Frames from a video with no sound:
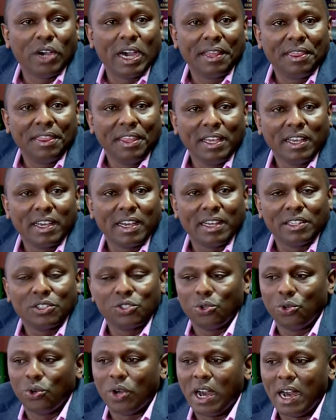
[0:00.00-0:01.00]
I think
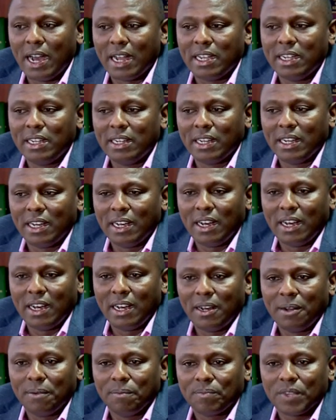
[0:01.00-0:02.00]
as you heard
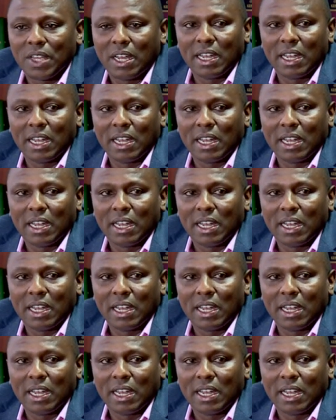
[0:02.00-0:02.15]
uh,